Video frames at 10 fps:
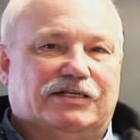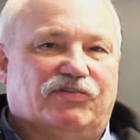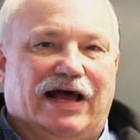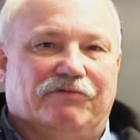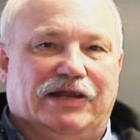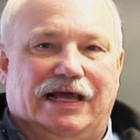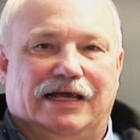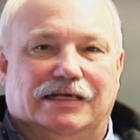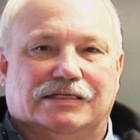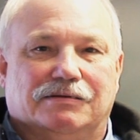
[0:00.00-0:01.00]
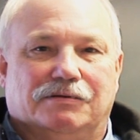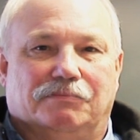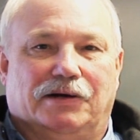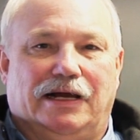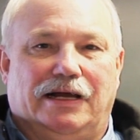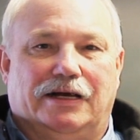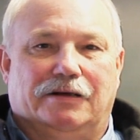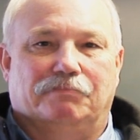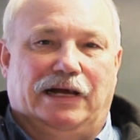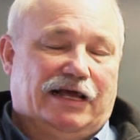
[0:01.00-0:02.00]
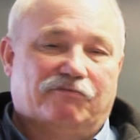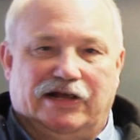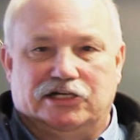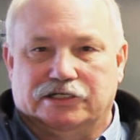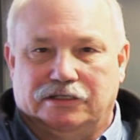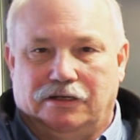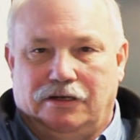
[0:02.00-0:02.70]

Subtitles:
5 days by convention.